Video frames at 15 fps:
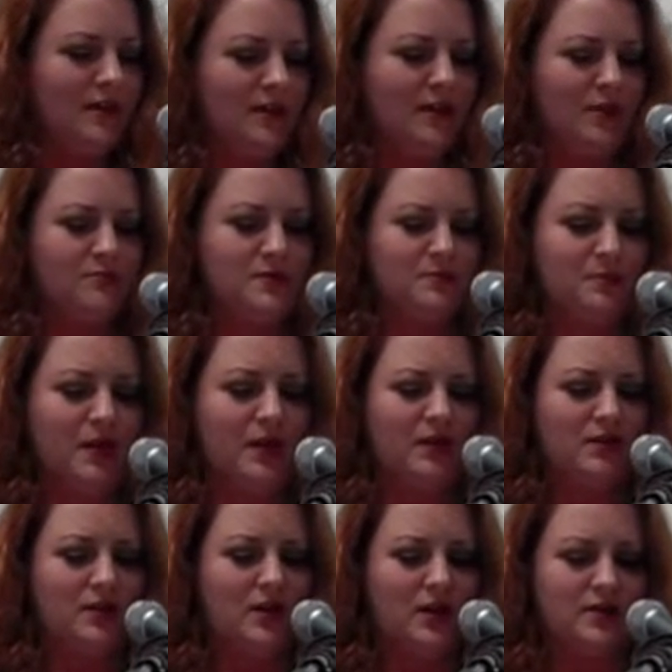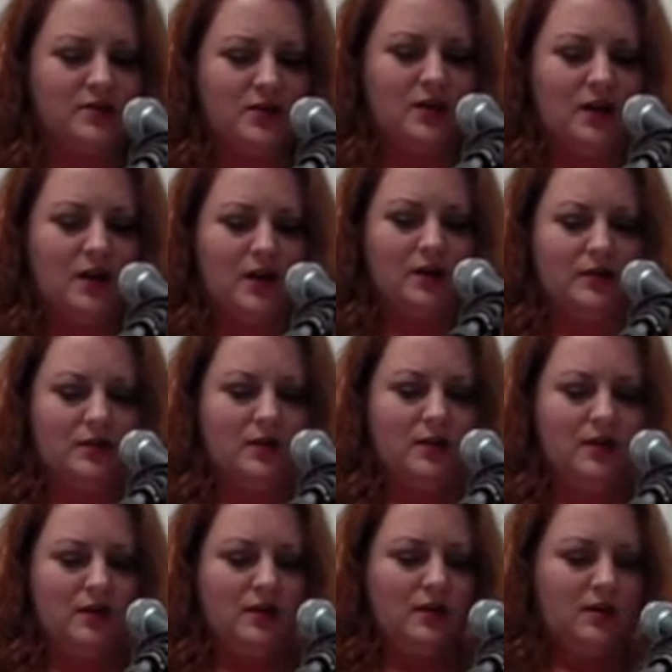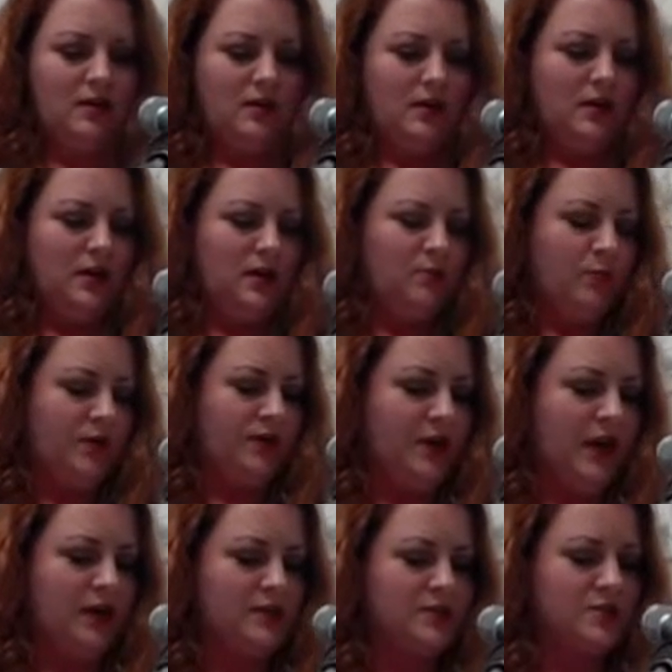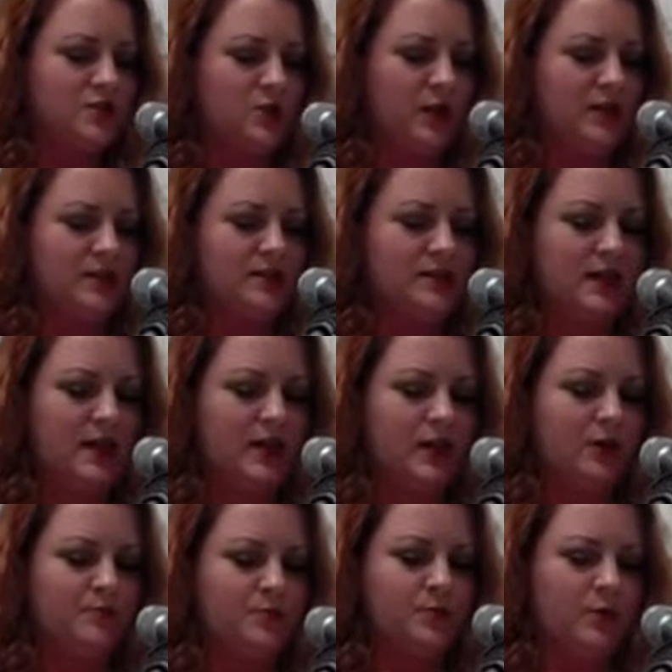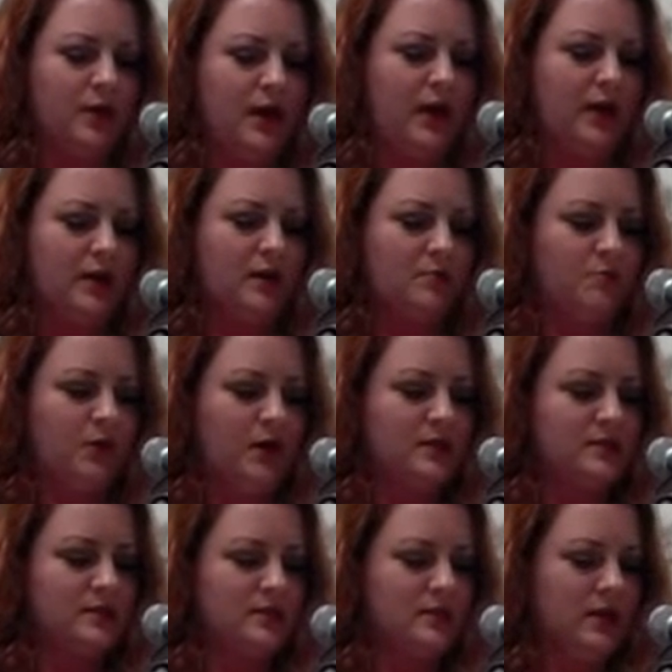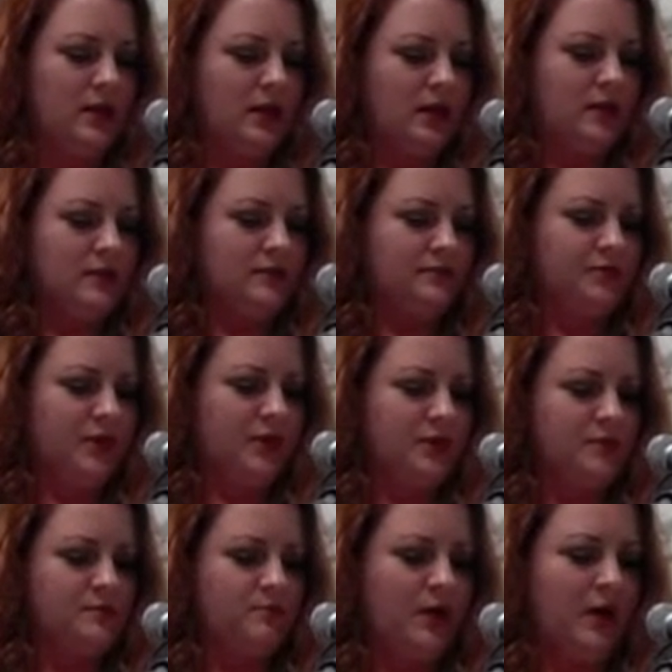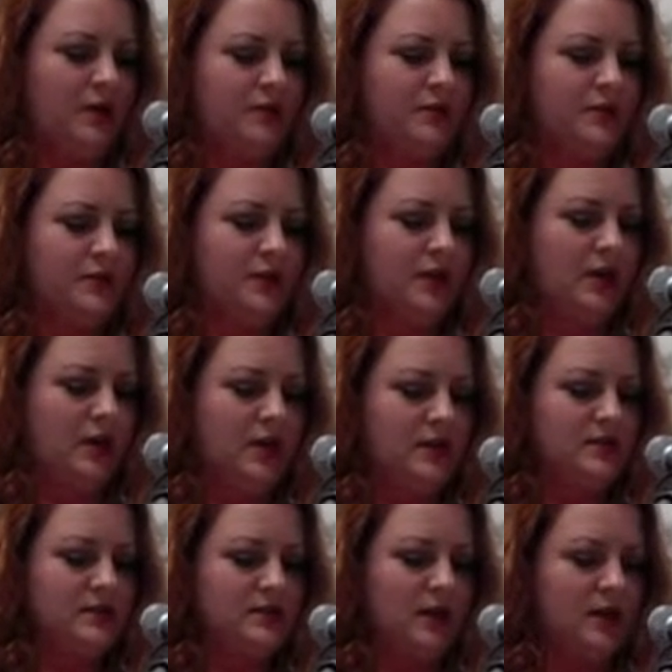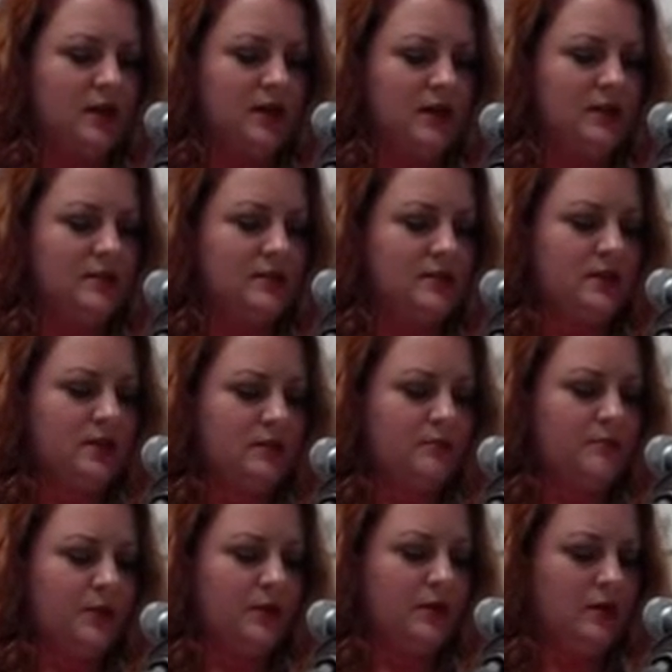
Come to me. Oh, God, you're hot. And with that, he strained his head up to her hanging breasts, to fill his mouth, sucking in deep,